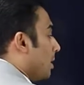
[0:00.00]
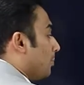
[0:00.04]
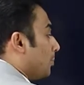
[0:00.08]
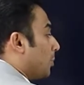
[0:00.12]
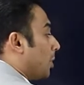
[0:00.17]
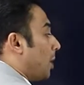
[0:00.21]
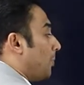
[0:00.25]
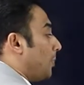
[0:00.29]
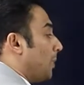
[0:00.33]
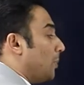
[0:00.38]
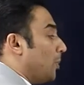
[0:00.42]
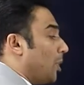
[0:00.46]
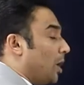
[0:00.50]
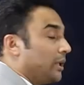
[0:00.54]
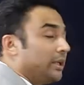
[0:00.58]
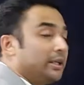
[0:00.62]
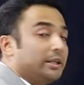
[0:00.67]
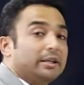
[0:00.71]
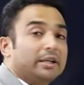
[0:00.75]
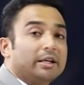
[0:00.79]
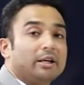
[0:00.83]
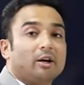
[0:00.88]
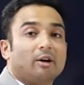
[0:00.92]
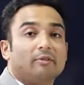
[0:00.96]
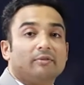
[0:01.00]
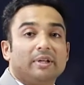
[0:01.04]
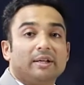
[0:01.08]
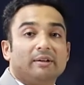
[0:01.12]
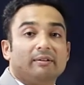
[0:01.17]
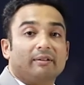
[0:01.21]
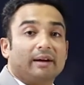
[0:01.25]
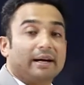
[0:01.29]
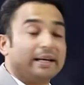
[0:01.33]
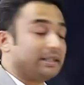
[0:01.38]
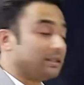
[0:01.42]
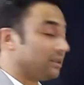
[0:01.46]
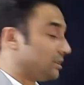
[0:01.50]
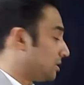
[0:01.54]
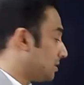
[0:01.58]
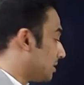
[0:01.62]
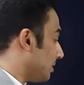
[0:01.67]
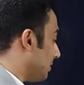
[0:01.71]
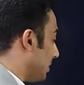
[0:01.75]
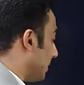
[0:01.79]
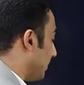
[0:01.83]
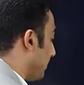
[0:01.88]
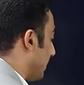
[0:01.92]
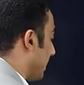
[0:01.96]
proper monitoring of the vitals
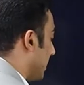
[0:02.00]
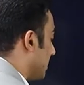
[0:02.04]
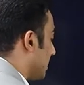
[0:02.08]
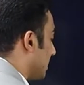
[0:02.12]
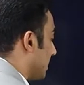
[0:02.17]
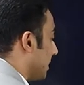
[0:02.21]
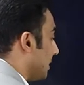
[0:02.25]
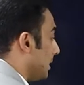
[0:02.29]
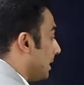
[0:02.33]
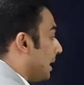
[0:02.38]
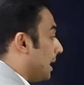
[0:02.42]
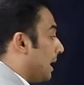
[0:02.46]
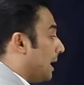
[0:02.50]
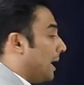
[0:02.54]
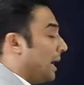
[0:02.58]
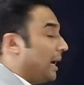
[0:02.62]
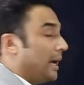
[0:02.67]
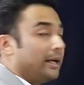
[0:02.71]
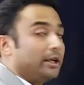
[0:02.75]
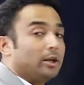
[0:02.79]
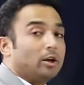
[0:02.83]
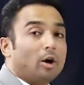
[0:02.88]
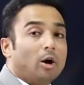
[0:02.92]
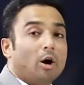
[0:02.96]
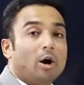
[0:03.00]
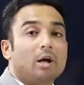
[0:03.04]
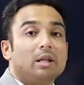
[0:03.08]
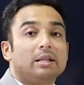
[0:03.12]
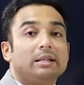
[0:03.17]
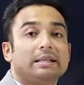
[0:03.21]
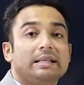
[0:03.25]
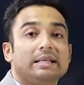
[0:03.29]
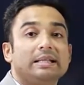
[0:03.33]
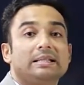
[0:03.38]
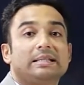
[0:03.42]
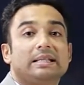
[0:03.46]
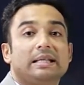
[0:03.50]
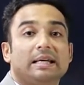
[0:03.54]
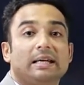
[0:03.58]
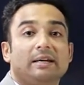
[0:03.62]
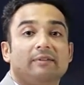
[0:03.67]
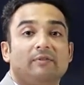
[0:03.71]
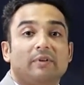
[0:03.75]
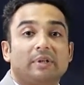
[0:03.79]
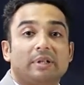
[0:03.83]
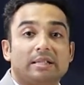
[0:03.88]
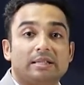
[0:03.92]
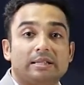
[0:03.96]
of the patient and all this
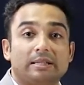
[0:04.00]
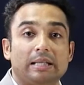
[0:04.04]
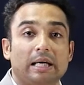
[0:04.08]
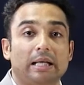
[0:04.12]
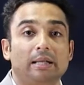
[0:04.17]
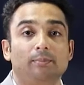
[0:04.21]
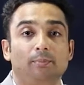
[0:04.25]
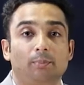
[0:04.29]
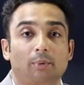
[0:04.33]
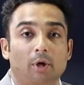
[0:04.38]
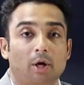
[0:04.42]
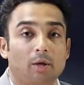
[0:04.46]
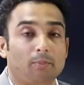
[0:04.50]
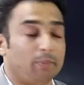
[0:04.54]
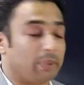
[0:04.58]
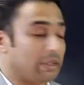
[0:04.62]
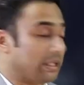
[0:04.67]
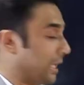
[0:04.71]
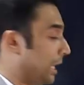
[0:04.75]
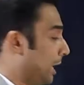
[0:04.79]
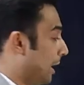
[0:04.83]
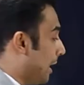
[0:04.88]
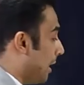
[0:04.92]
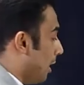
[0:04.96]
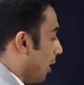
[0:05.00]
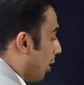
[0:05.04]
if it is done properly,